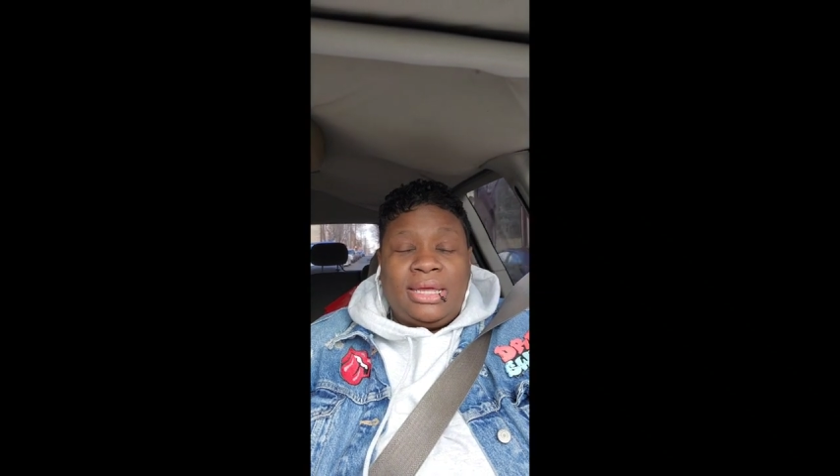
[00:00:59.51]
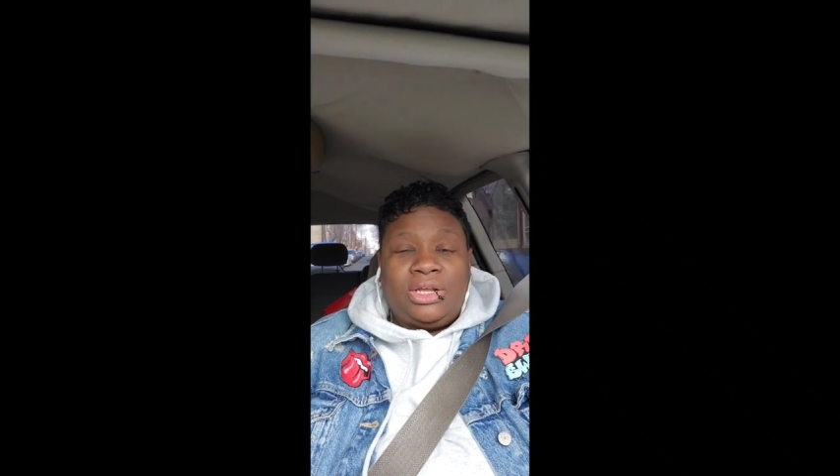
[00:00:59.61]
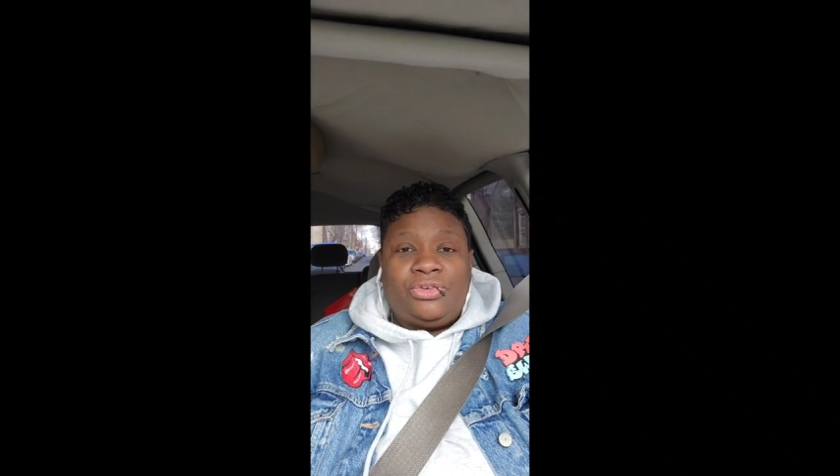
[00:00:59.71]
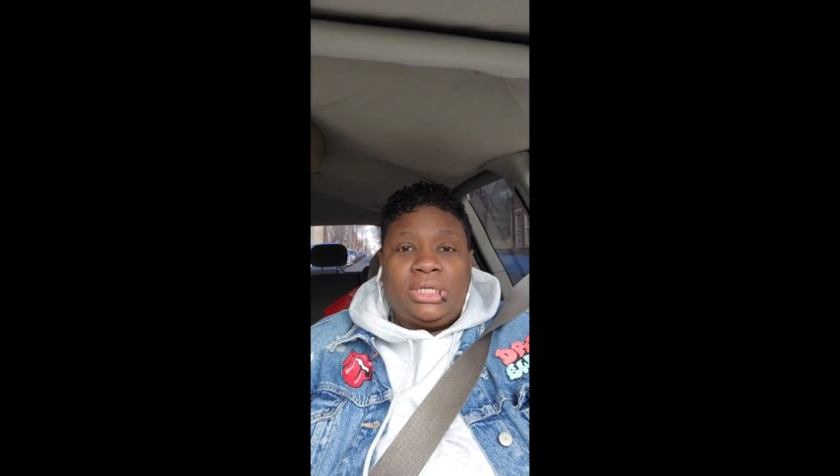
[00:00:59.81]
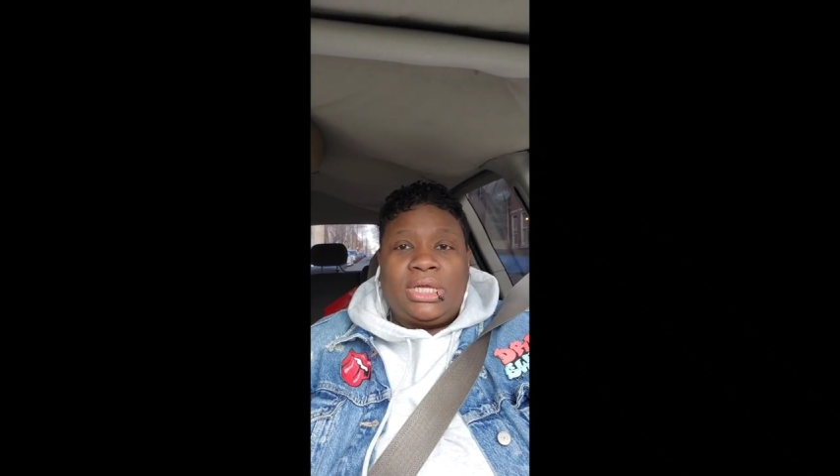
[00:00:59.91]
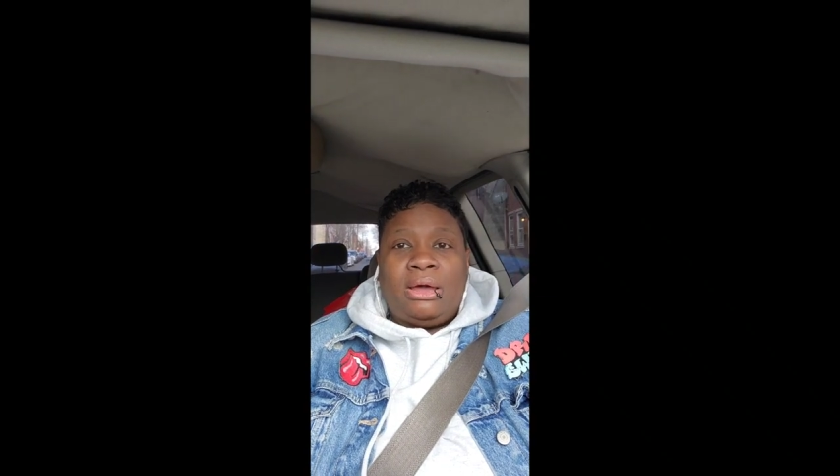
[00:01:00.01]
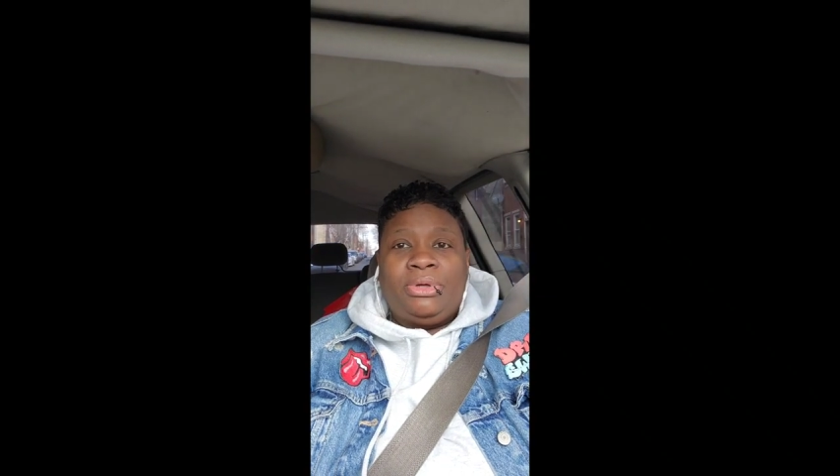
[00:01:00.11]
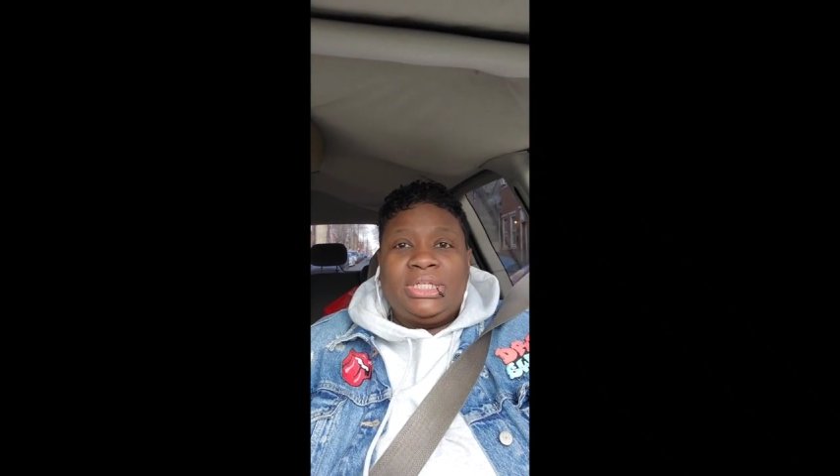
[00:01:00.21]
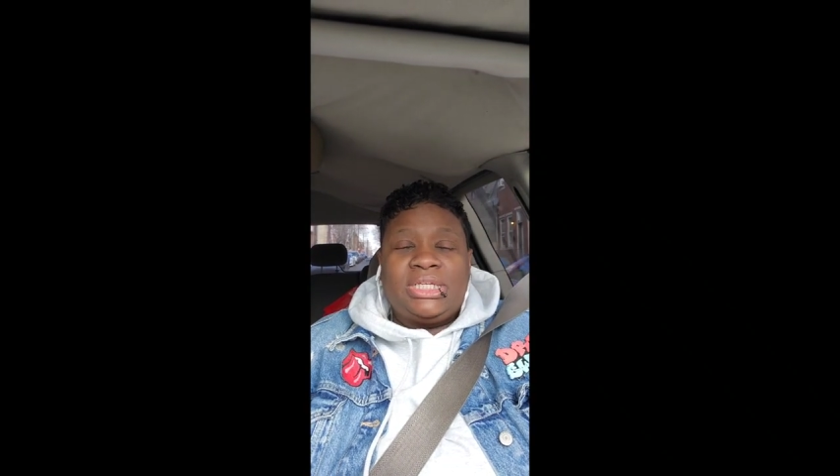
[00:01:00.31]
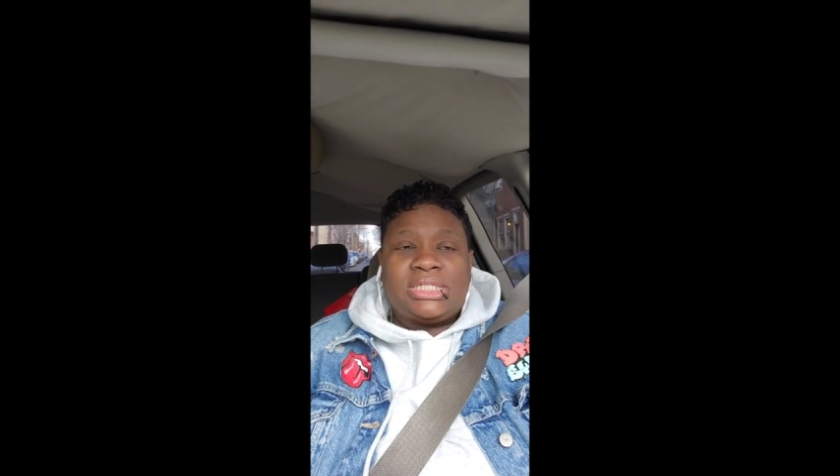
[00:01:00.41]
acrylic. I
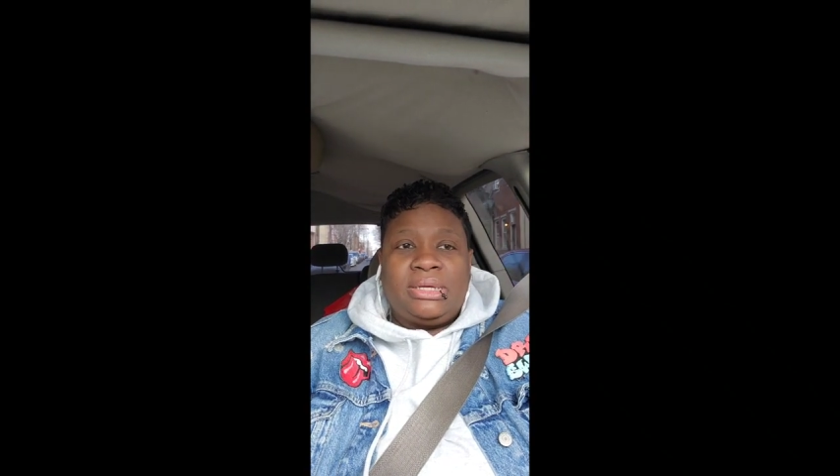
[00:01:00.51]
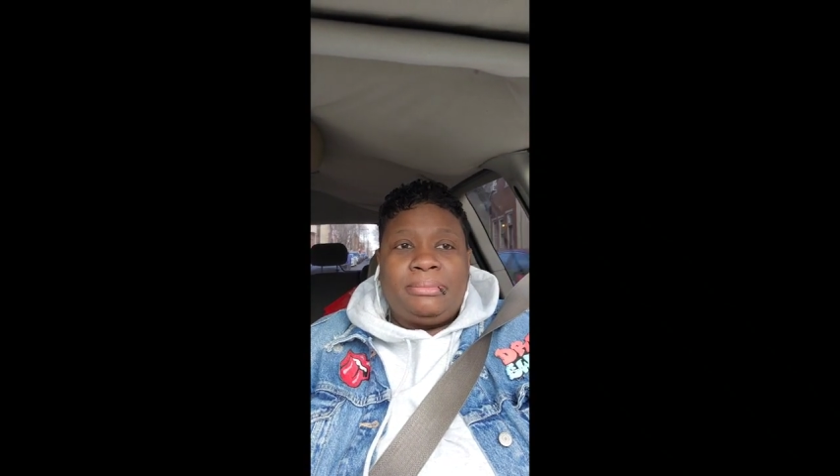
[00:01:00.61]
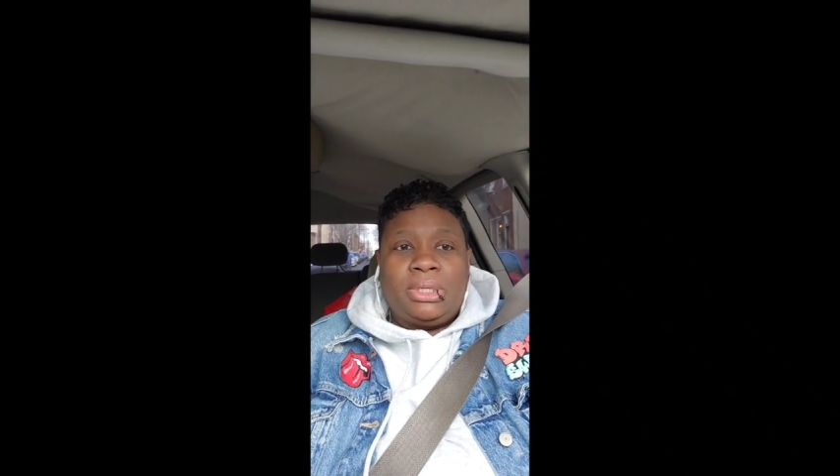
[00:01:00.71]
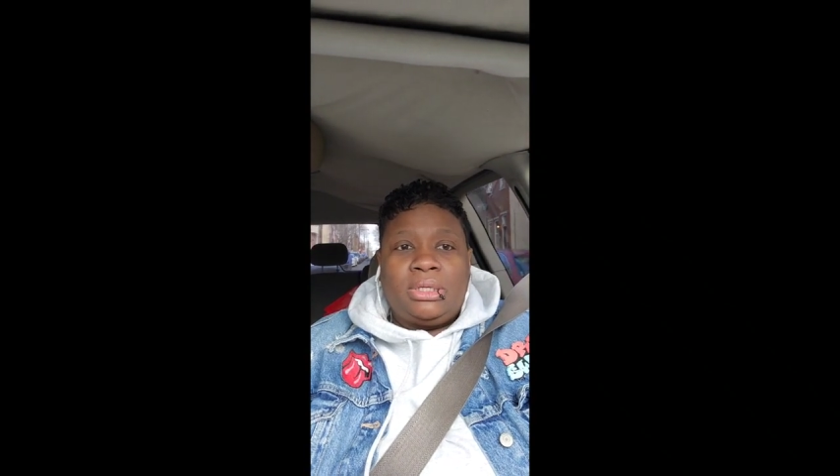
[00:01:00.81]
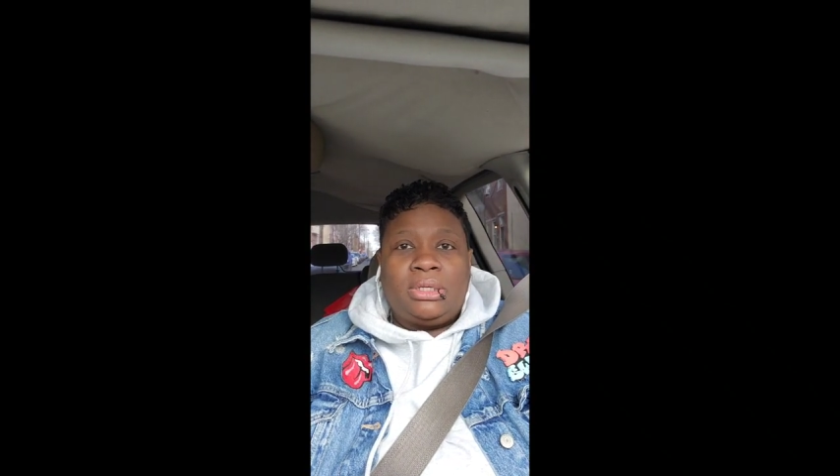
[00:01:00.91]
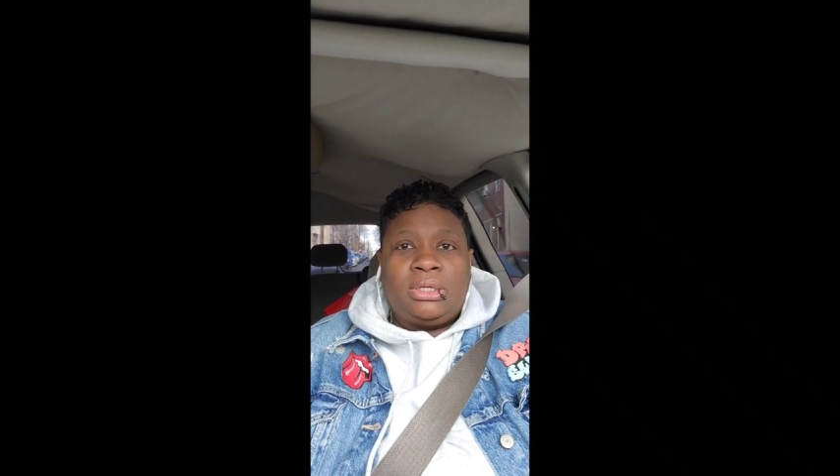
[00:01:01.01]
wanted to get some,